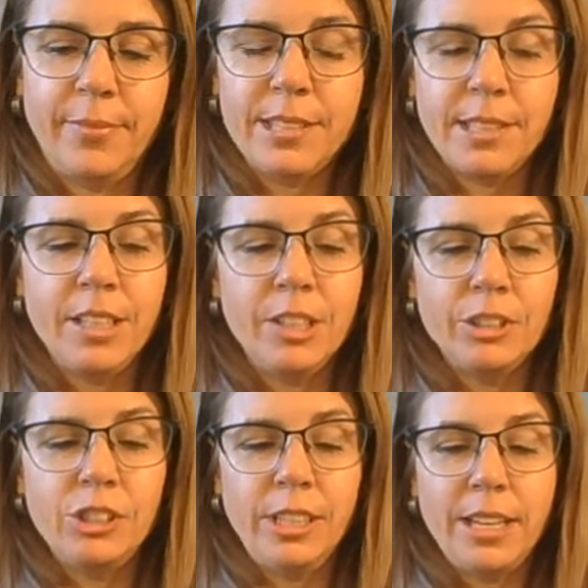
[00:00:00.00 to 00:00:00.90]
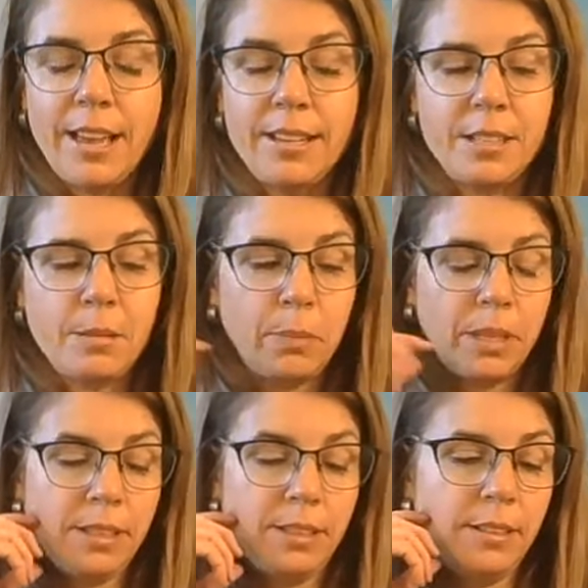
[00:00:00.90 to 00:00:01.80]
this energy has
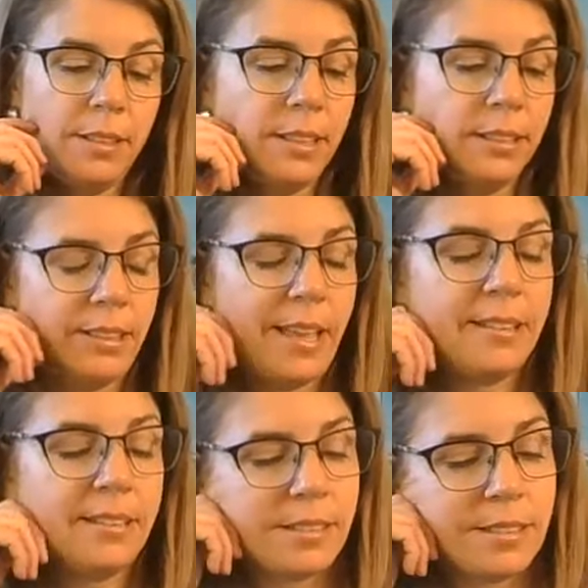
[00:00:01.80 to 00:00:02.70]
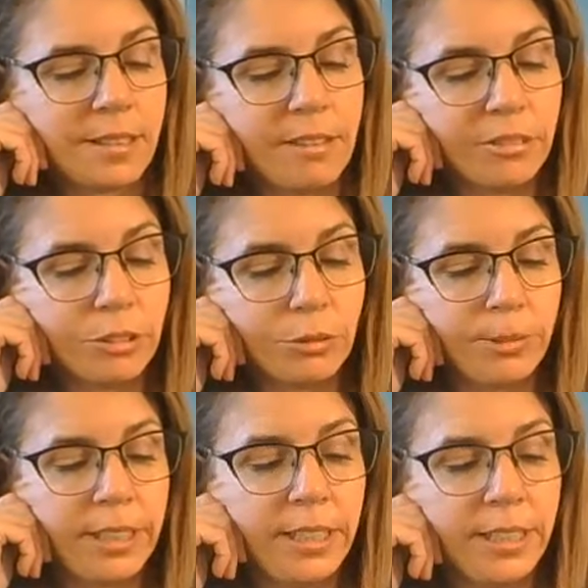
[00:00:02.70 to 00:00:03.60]
been in the last several
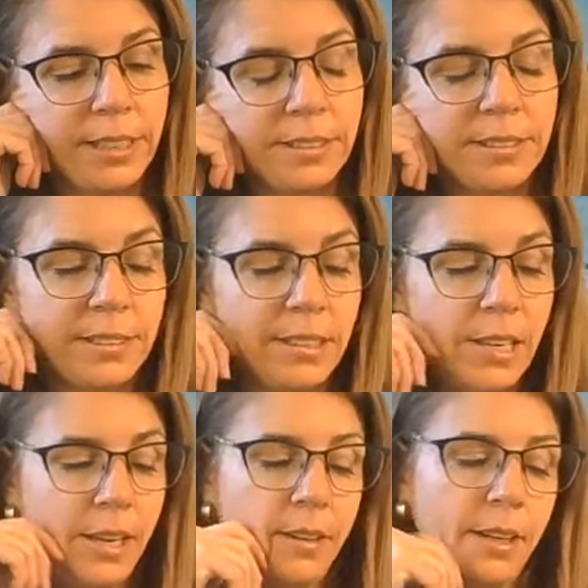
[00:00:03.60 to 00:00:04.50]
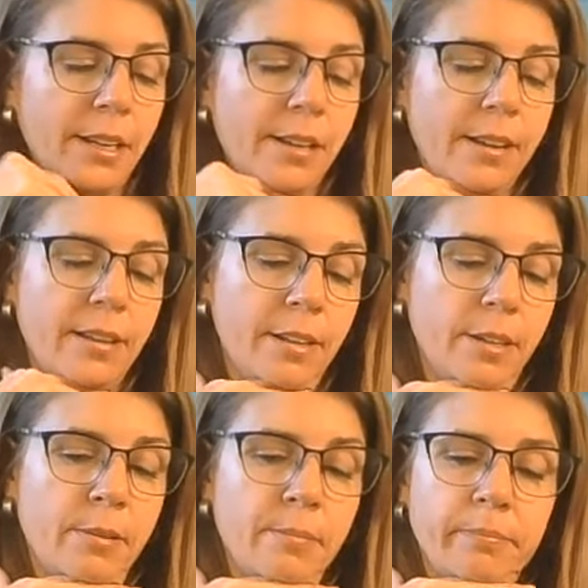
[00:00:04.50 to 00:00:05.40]
readings.
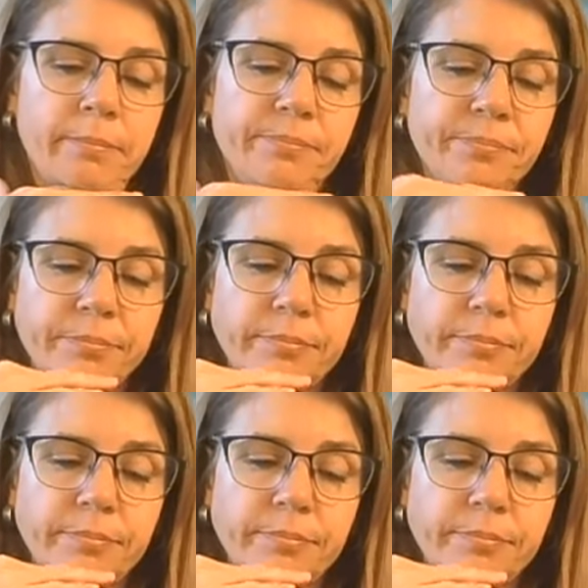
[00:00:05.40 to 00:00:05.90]
Um,